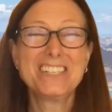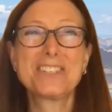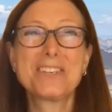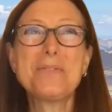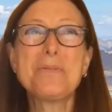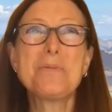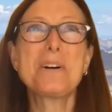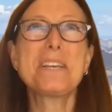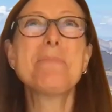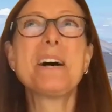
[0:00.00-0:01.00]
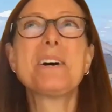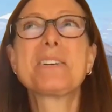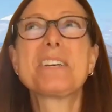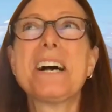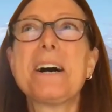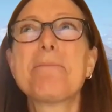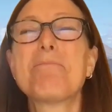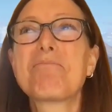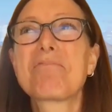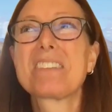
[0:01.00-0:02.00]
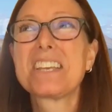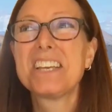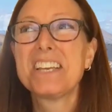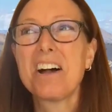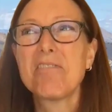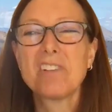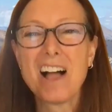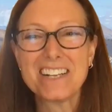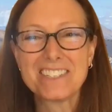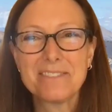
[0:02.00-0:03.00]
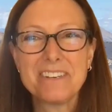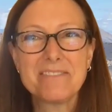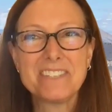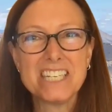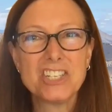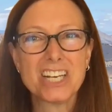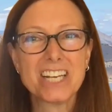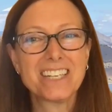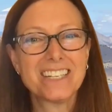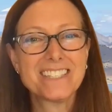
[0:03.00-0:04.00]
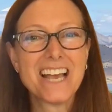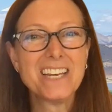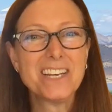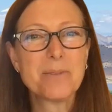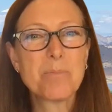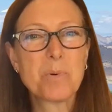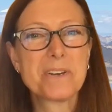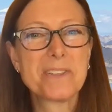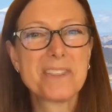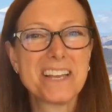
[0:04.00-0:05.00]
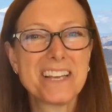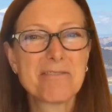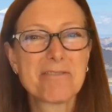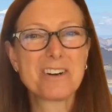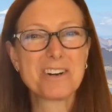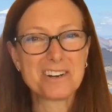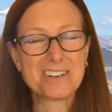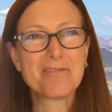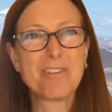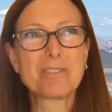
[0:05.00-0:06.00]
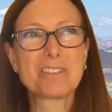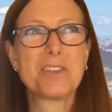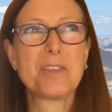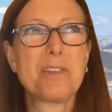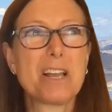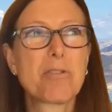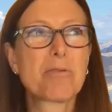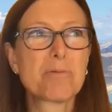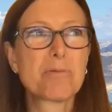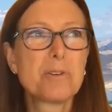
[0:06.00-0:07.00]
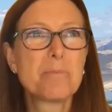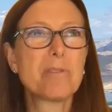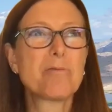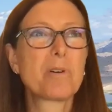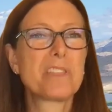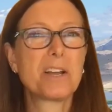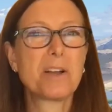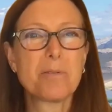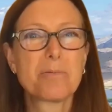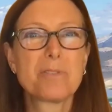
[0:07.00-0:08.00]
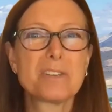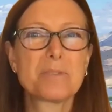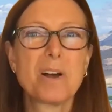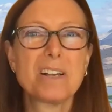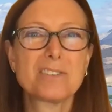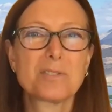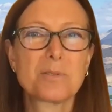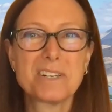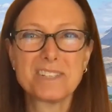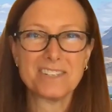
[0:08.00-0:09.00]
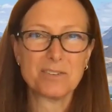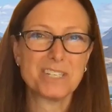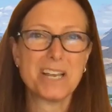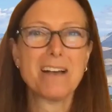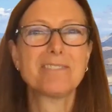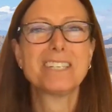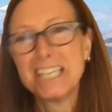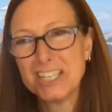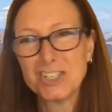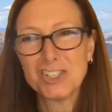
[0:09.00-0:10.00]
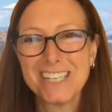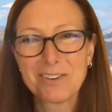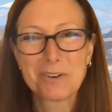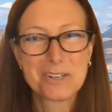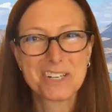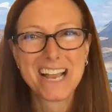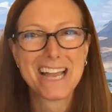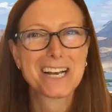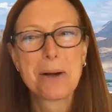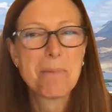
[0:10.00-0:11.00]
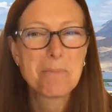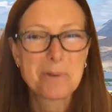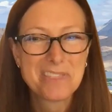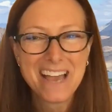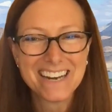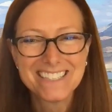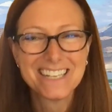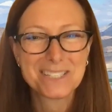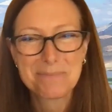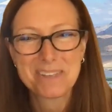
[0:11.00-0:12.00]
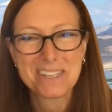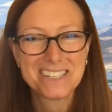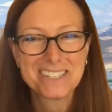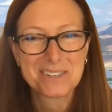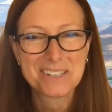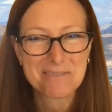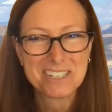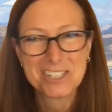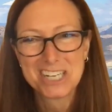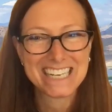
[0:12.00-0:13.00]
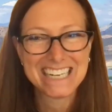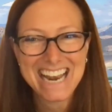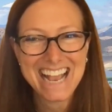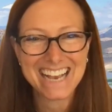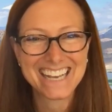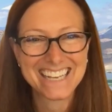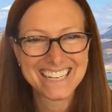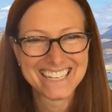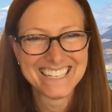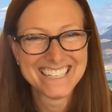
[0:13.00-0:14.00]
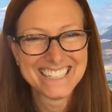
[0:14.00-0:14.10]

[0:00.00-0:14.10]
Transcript: So what about a philosophy of teaching. Is that an important thing for folks to think through before they go through this process, or do you have to teach in order to kind of come up with that? Is that something that's sort of a chicken and egg?